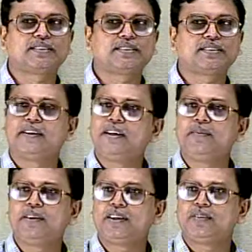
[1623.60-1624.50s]
is very
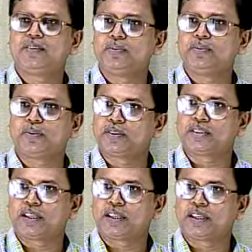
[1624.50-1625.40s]
difficult to remove from the
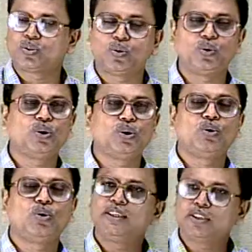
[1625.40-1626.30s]
surface. So
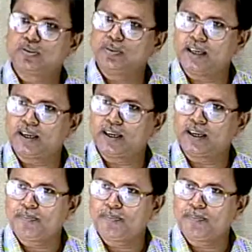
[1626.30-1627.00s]
what is to be done?